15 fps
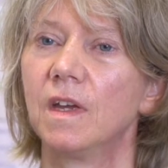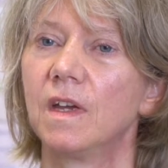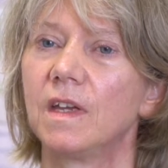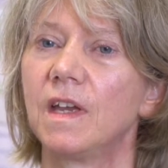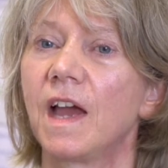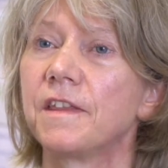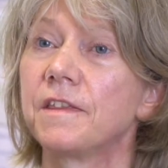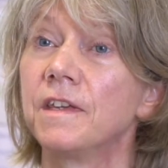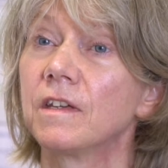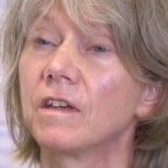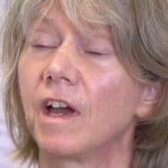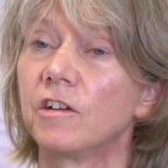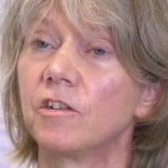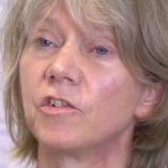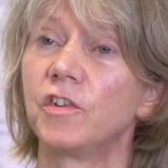Yeah, I think
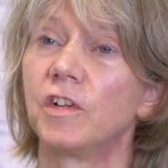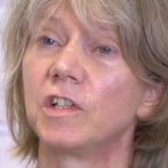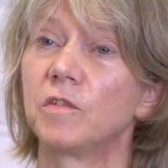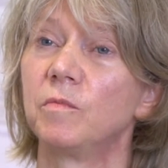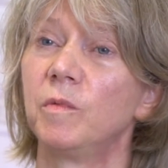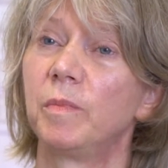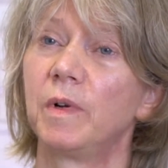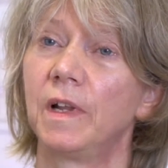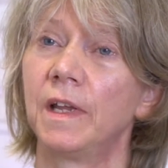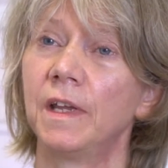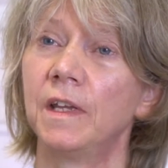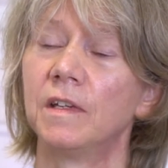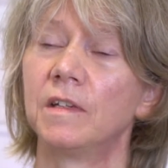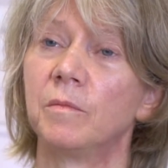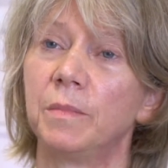hydrogels will
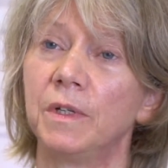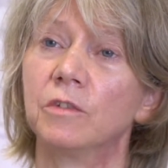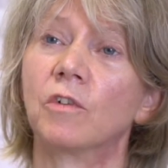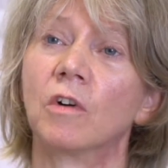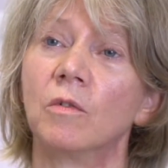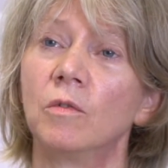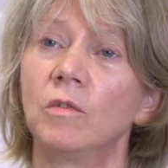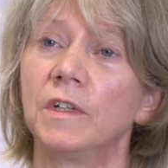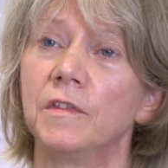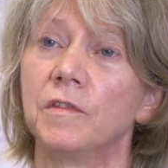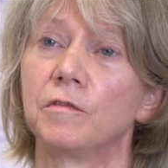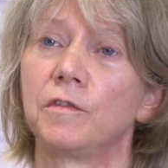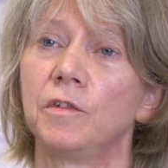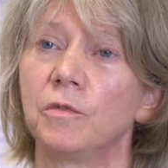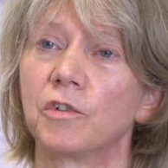play a big role in
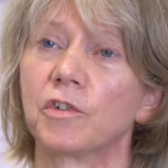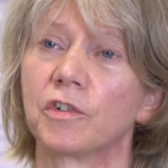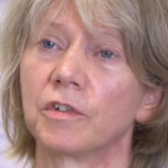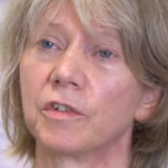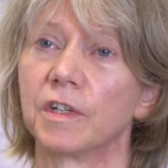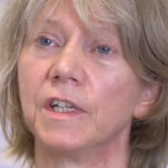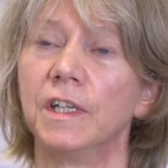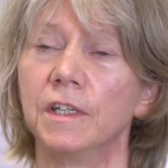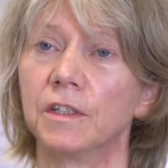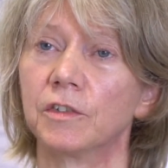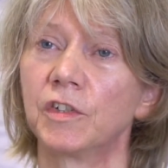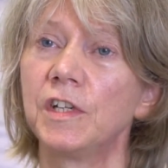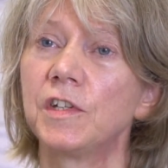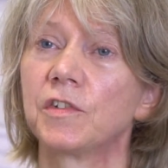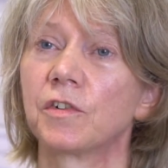the future in
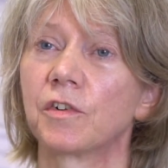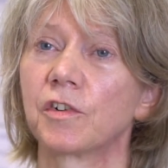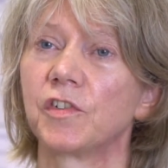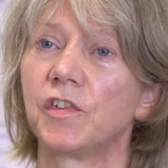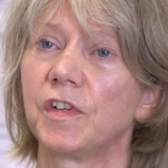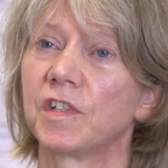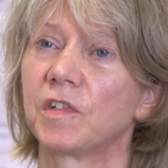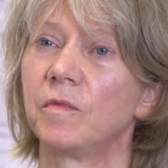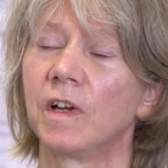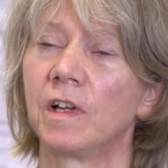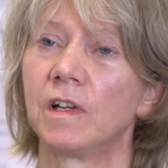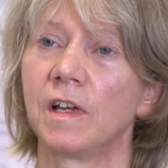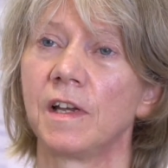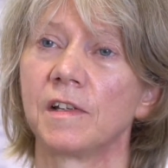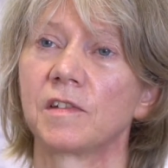research as
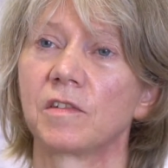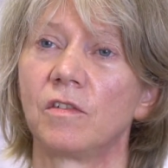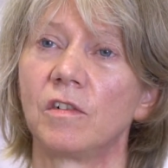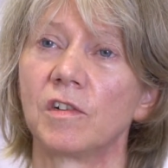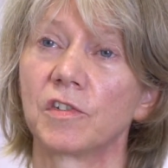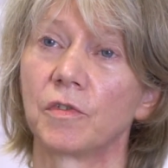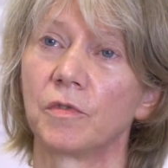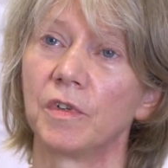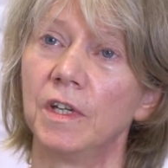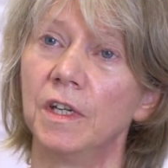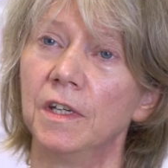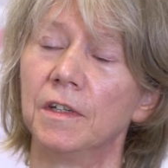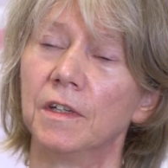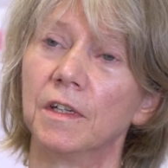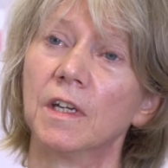well as also
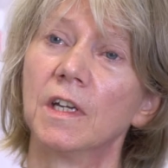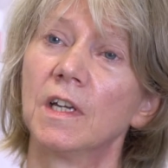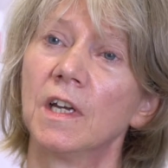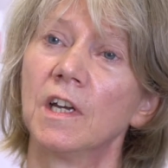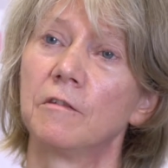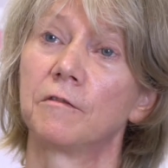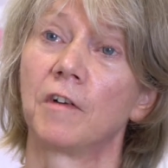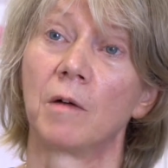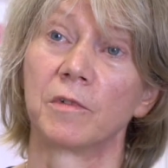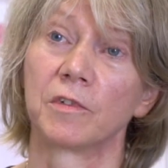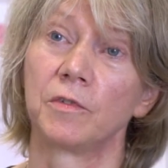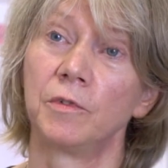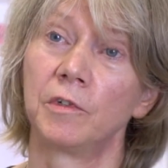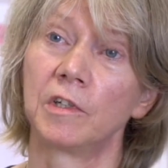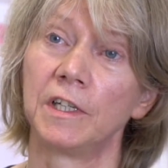in
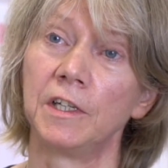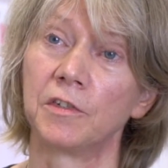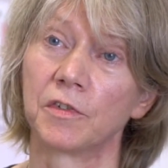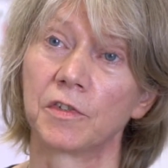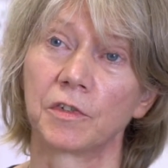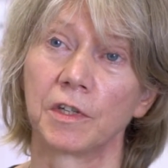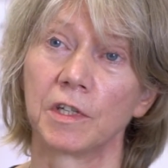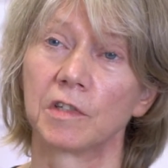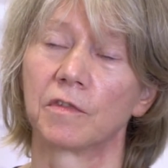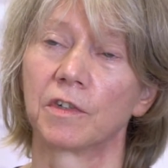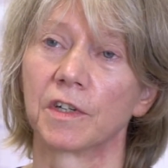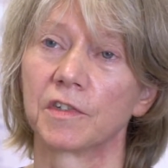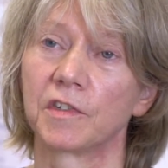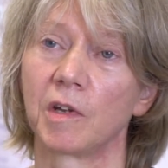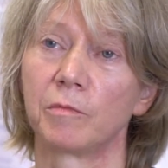pharmaceutical industries, for
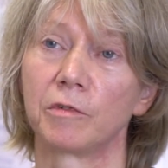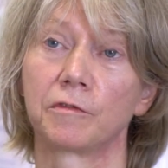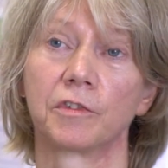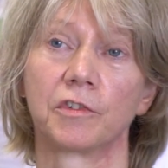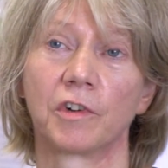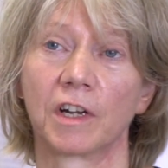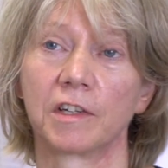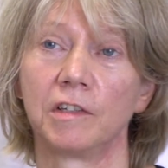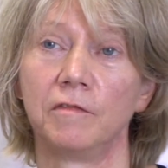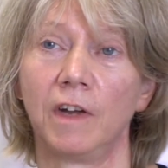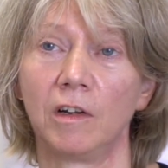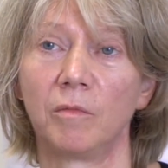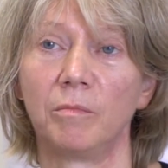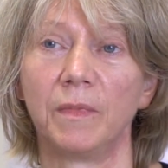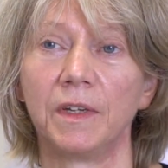example, for drug
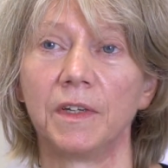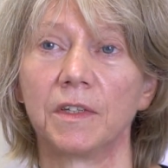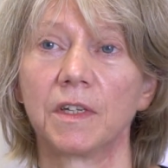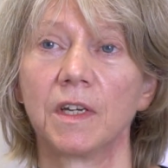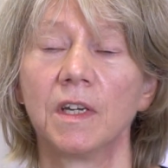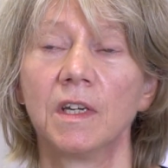development,